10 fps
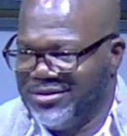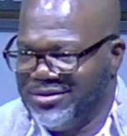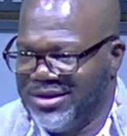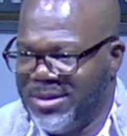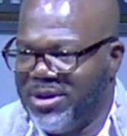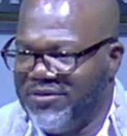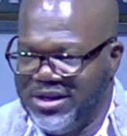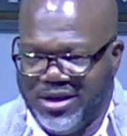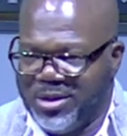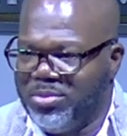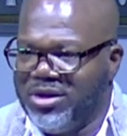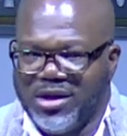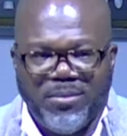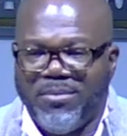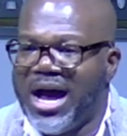above any other book.
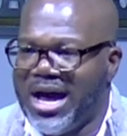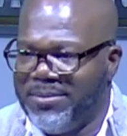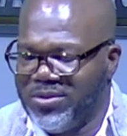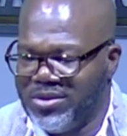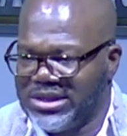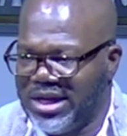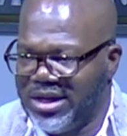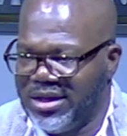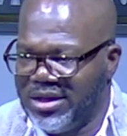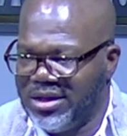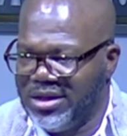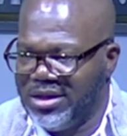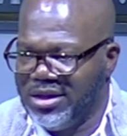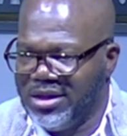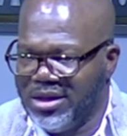Muhammad wrote that.
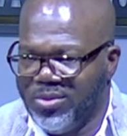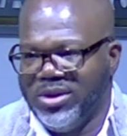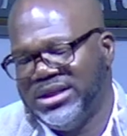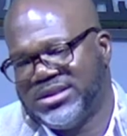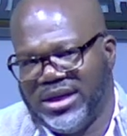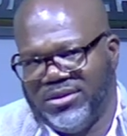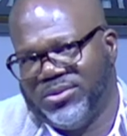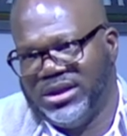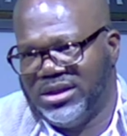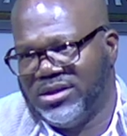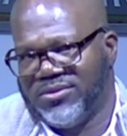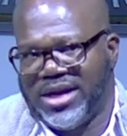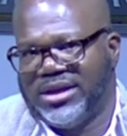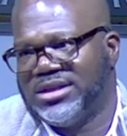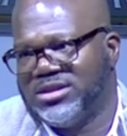Will he say he really couldn't write it
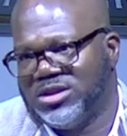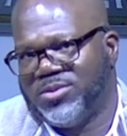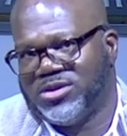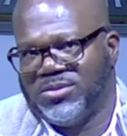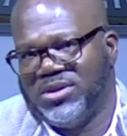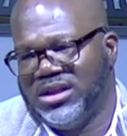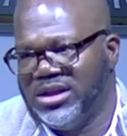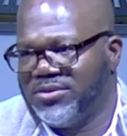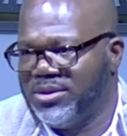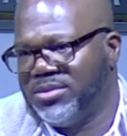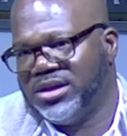because he was supposed to be illiterate, but.